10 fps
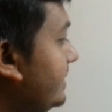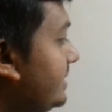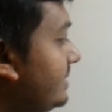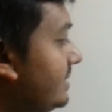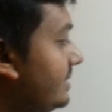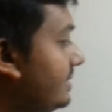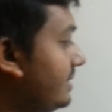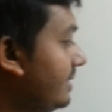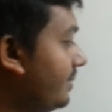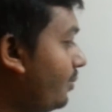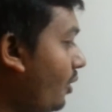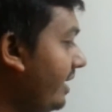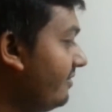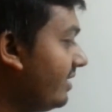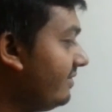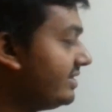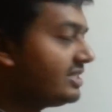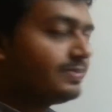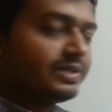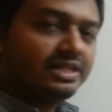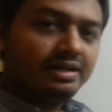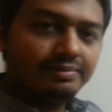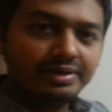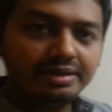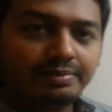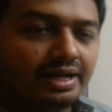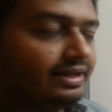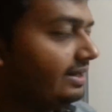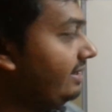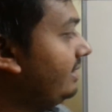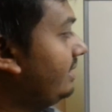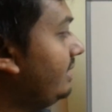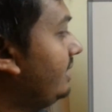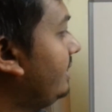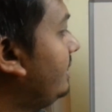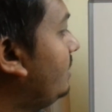The answer is 0.5 is a special number in binary.